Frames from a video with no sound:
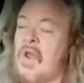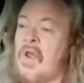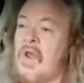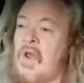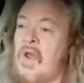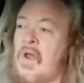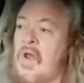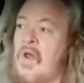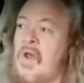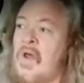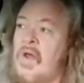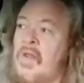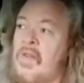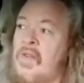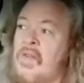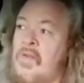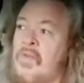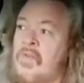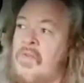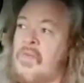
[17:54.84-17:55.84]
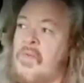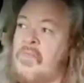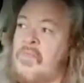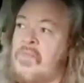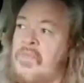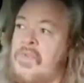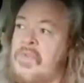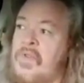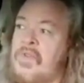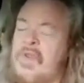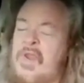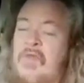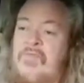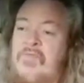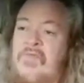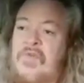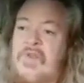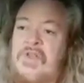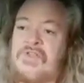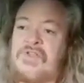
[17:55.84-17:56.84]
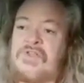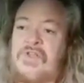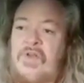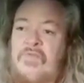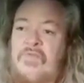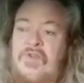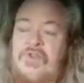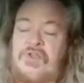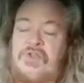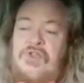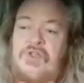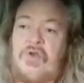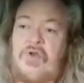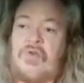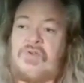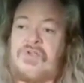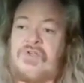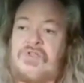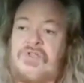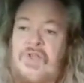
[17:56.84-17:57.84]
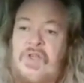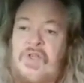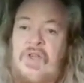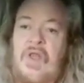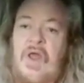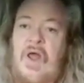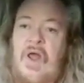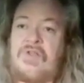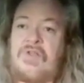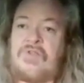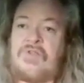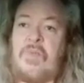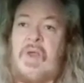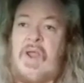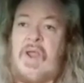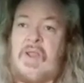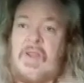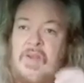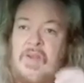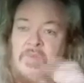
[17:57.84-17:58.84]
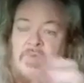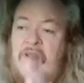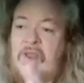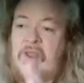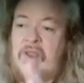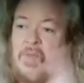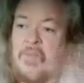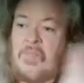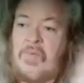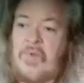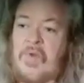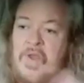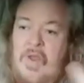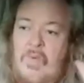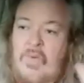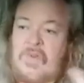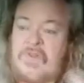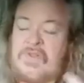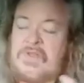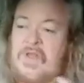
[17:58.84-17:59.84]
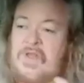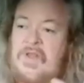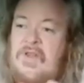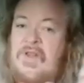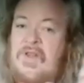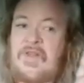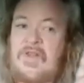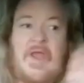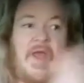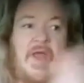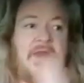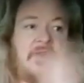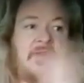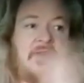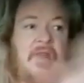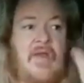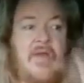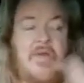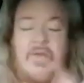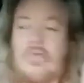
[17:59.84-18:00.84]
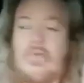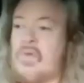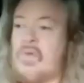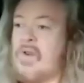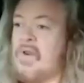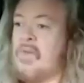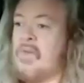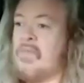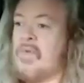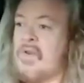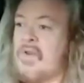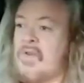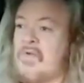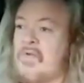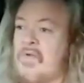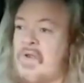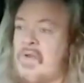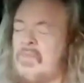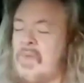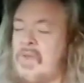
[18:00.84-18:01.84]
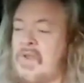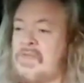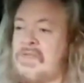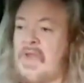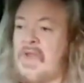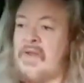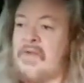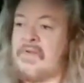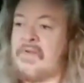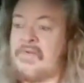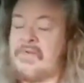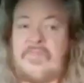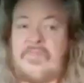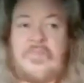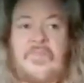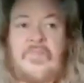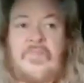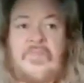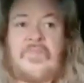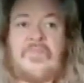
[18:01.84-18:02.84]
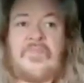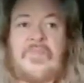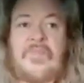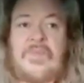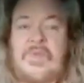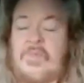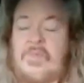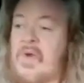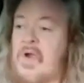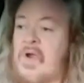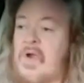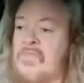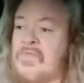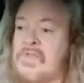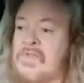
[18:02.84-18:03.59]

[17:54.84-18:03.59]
Uh, the, the, the definition of the church in God's mind, and I'm writing a book, I won't tell you the title now, I don't want anybody to grab my title. It's a powerful